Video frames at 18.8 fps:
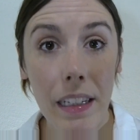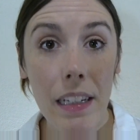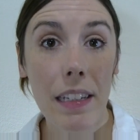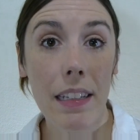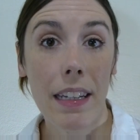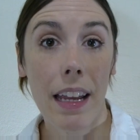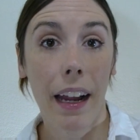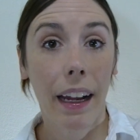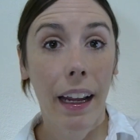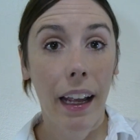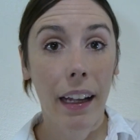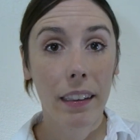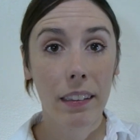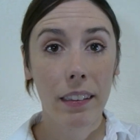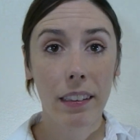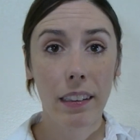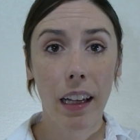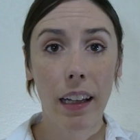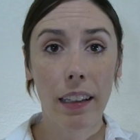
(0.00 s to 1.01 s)
these neck
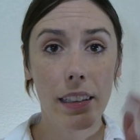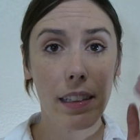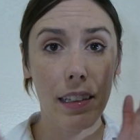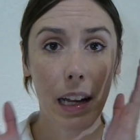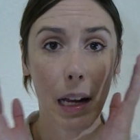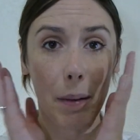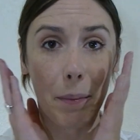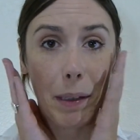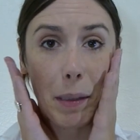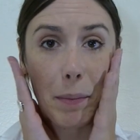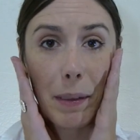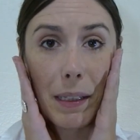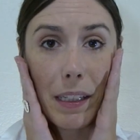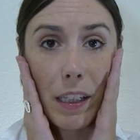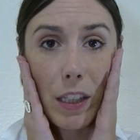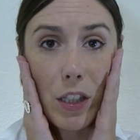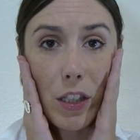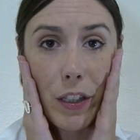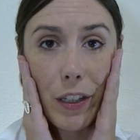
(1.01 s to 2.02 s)
exercises, I am going to be
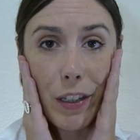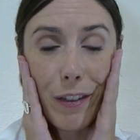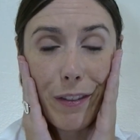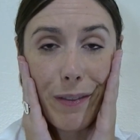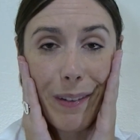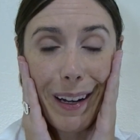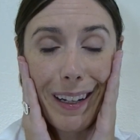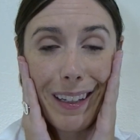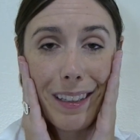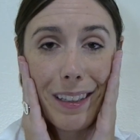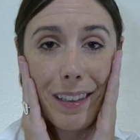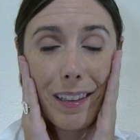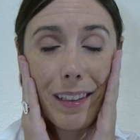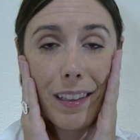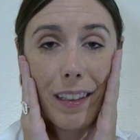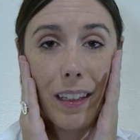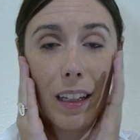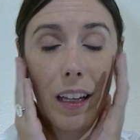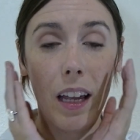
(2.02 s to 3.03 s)
touching your
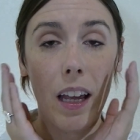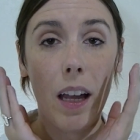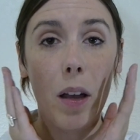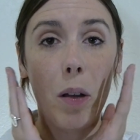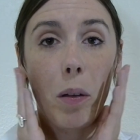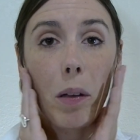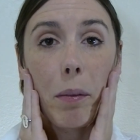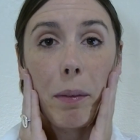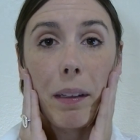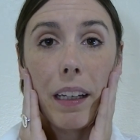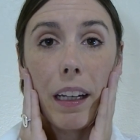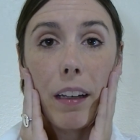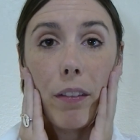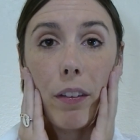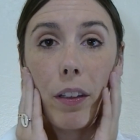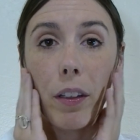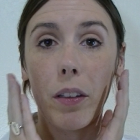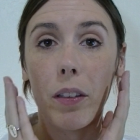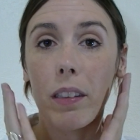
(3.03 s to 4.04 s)
face. What I'm going to have
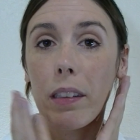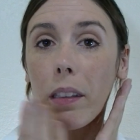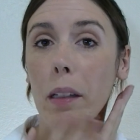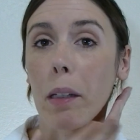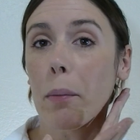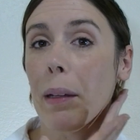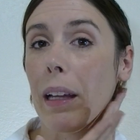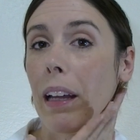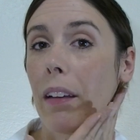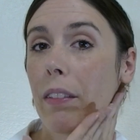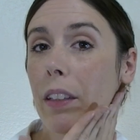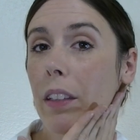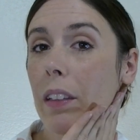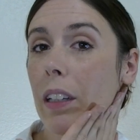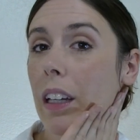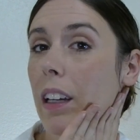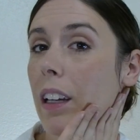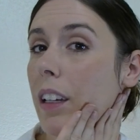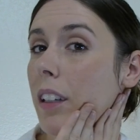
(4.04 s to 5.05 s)
you do is I'm going to be having you
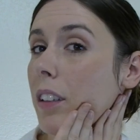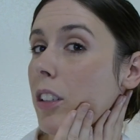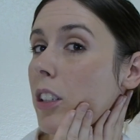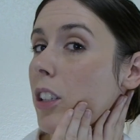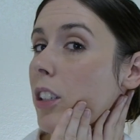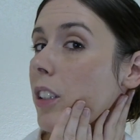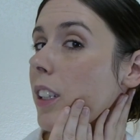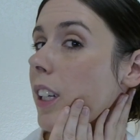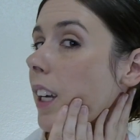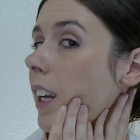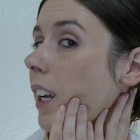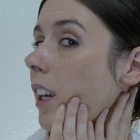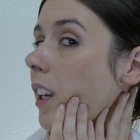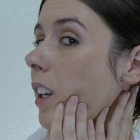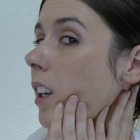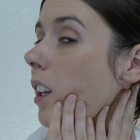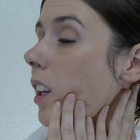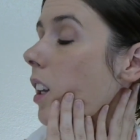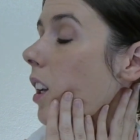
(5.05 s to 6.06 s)
turn your
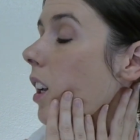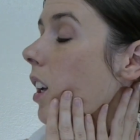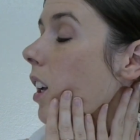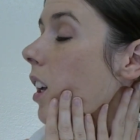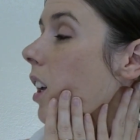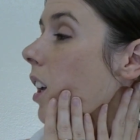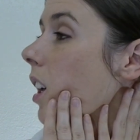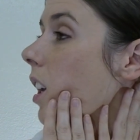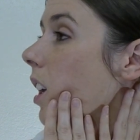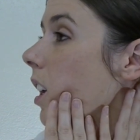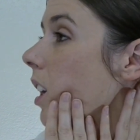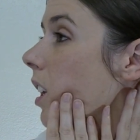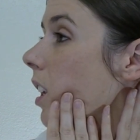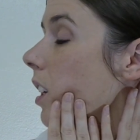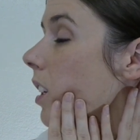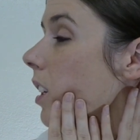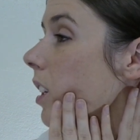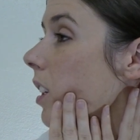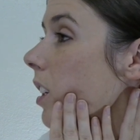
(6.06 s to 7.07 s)
head
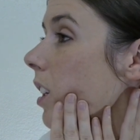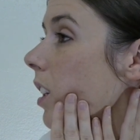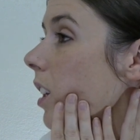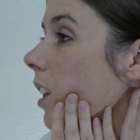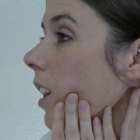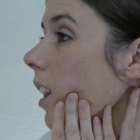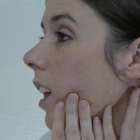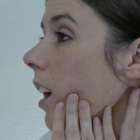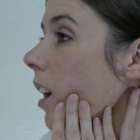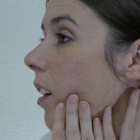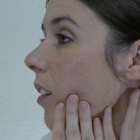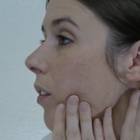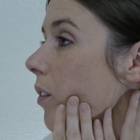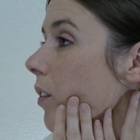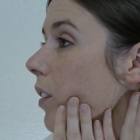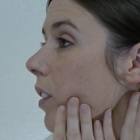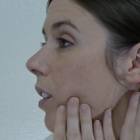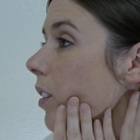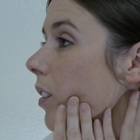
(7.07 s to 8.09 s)
to the
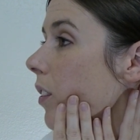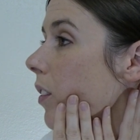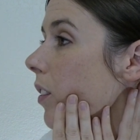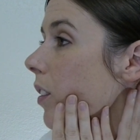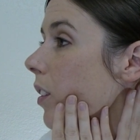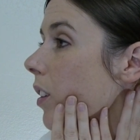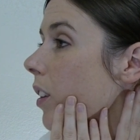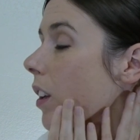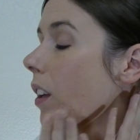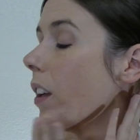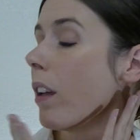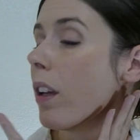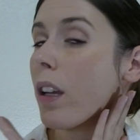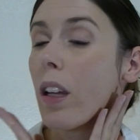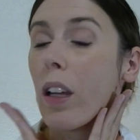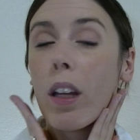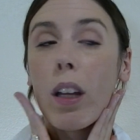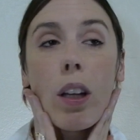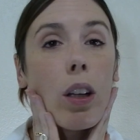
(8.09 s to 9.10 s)
left,
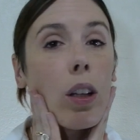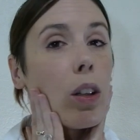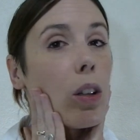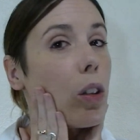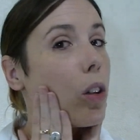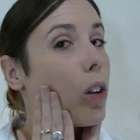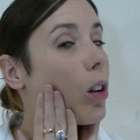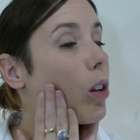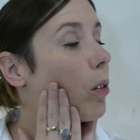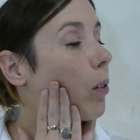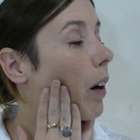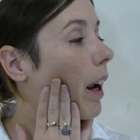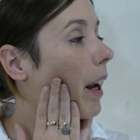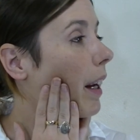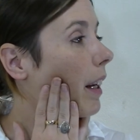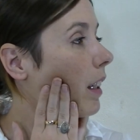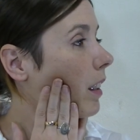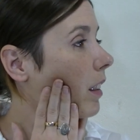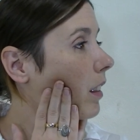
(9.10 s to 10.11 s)
to the
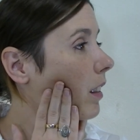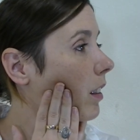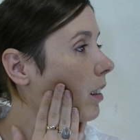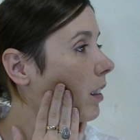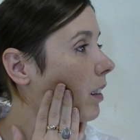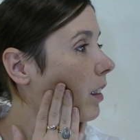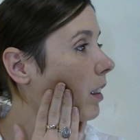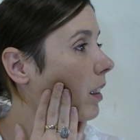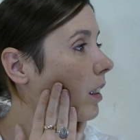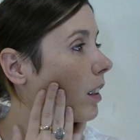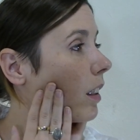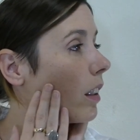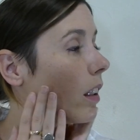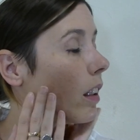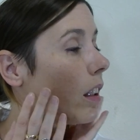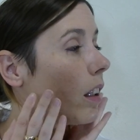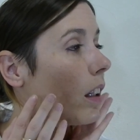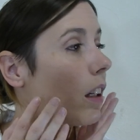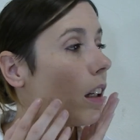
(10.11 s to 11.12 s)
right.
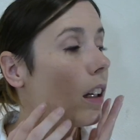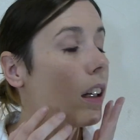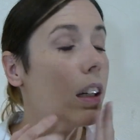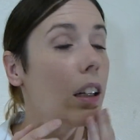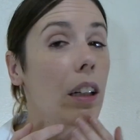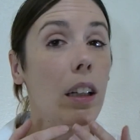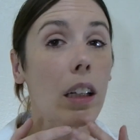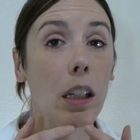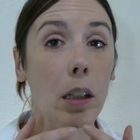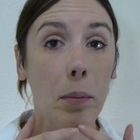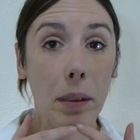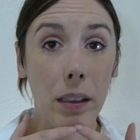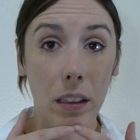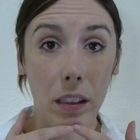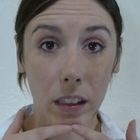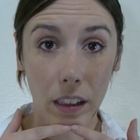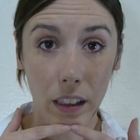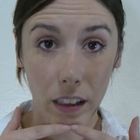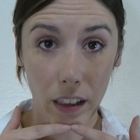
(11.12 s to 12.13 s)
You're going to be
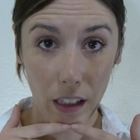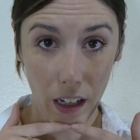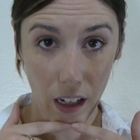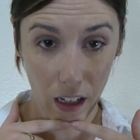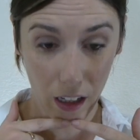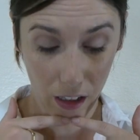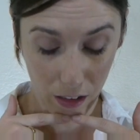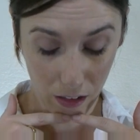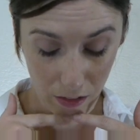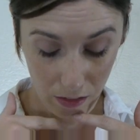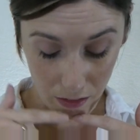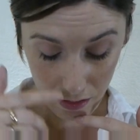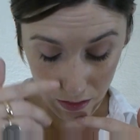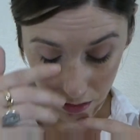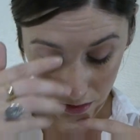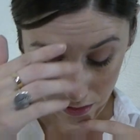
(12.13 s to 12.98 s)
looking down